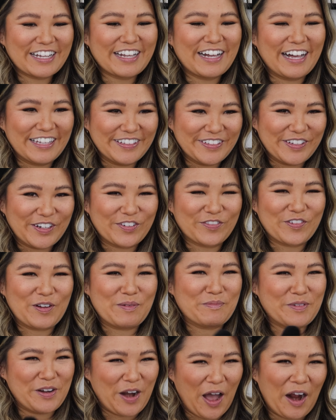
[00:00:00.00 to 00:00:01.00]
color
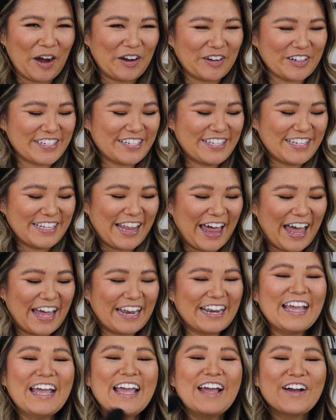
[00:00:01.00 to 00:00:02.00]
from NARS
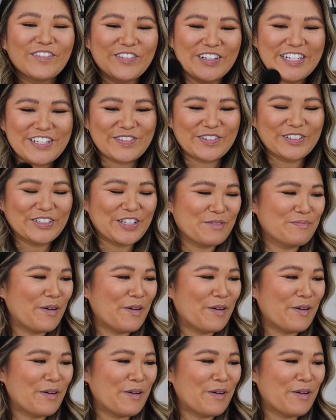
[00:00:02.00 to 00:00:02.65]
that was really